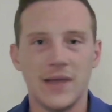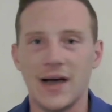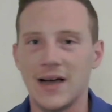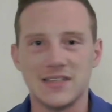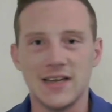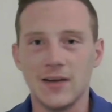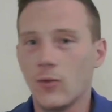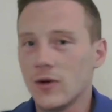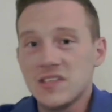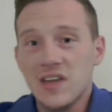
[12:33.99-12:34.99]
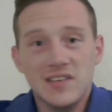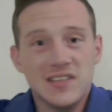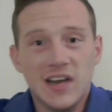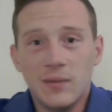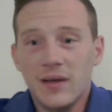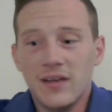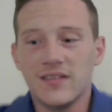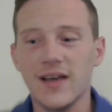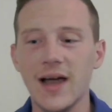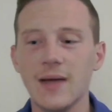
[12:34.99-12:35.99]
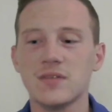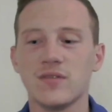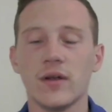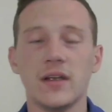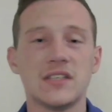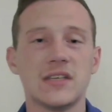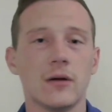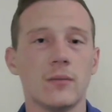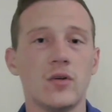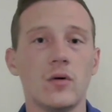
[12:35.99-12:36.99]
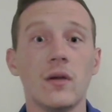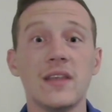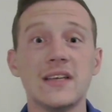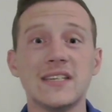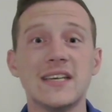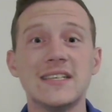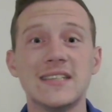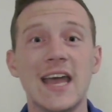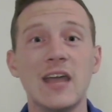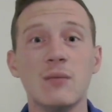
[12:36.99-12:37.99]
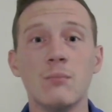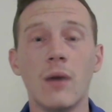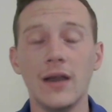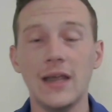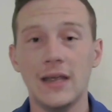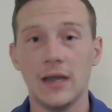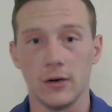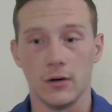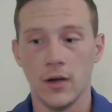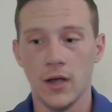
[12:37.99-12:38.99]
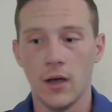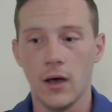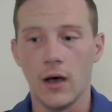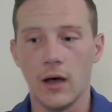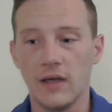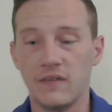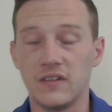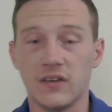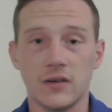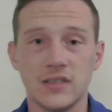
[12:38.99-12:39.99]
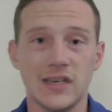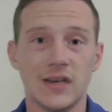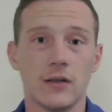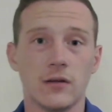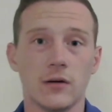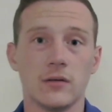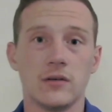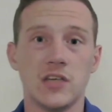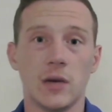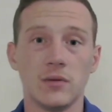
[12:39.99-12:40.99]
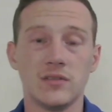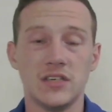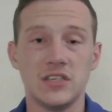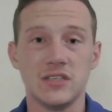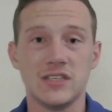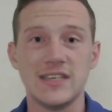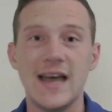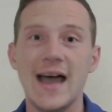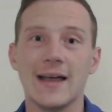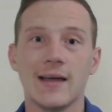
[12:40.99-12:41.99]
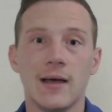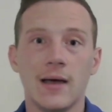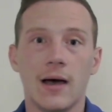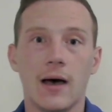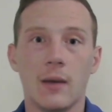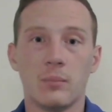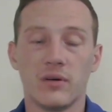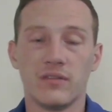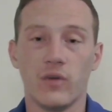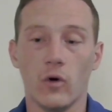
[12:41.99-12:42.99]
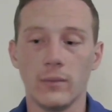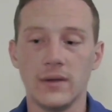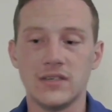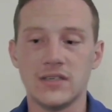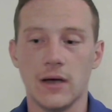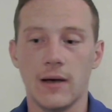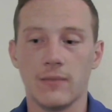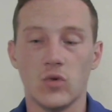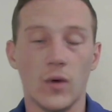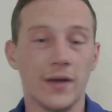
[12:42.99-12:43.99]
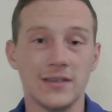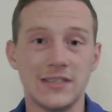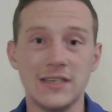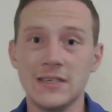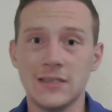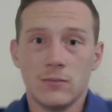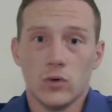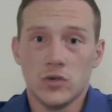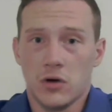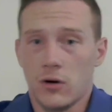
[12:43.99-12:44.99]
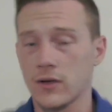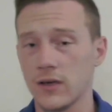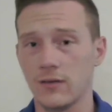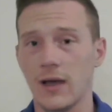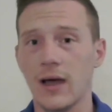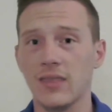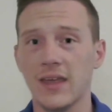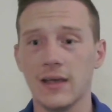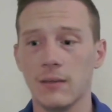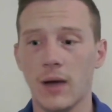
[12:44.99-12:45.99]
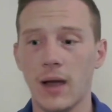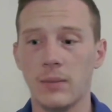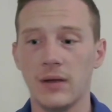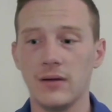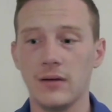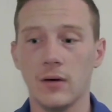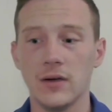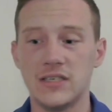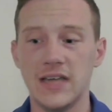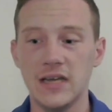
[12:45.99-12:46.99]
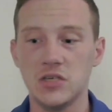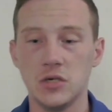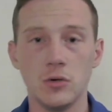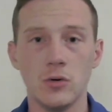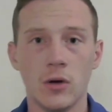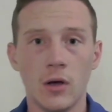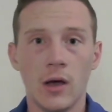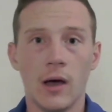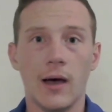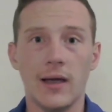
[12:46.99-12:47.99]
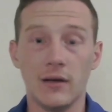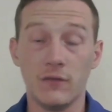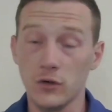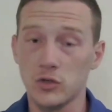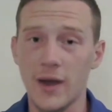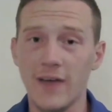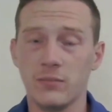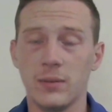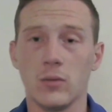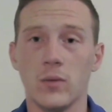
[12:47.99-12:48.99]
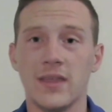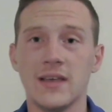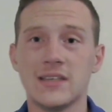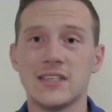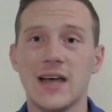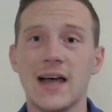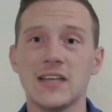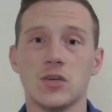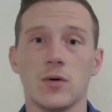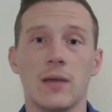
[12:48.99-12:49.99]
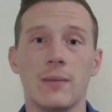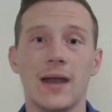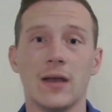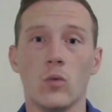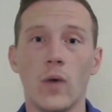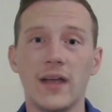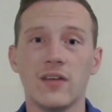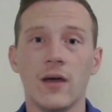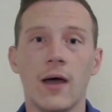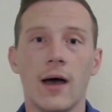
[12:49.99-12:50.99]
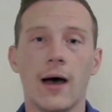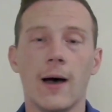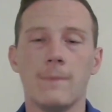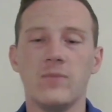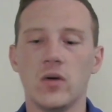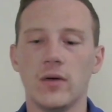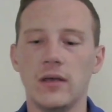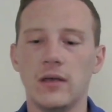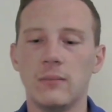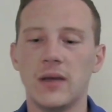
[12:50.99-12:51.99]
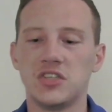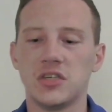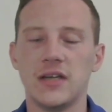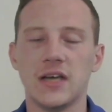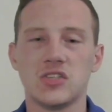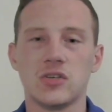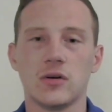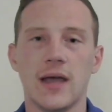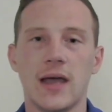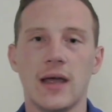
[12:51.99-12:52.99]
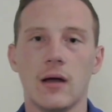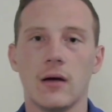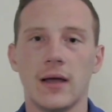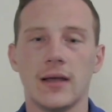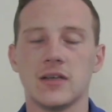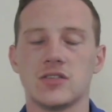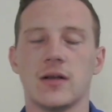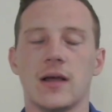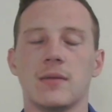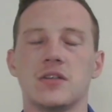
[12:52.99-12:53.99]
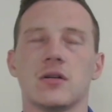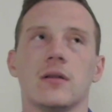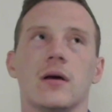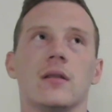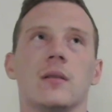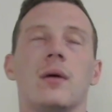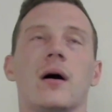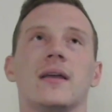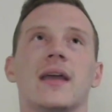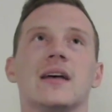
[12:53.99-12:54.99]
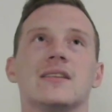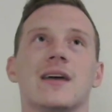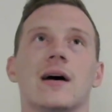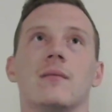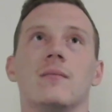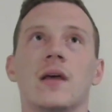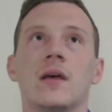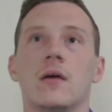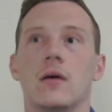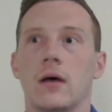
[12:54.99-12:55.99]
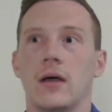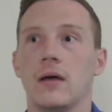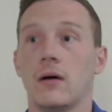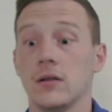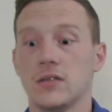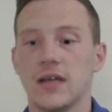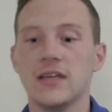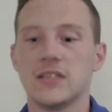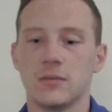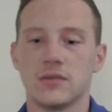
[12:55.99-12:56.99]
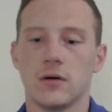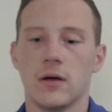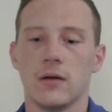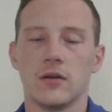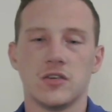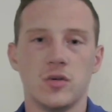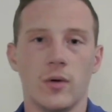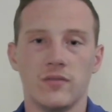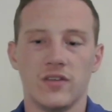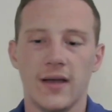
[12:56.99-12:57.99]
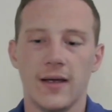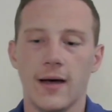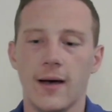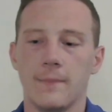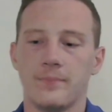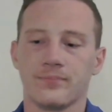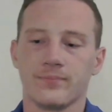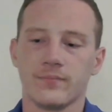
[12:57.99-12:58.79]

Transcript: I said it once, I'll say it a million times. For Yasir Abdullah, this is a money year. Uh, if he turns in another double digit sack uh, performance uh, throughout the season, we're talking, I think, in my opinion, you know, a day two uh, NFL draft pick with his size, you know, him adding weight. Um, you know, he, he, mentioned yesterday, or not yesterday, I mentioned on, on the podcast, uh, uh, on today's episode, there's two of them today. Um,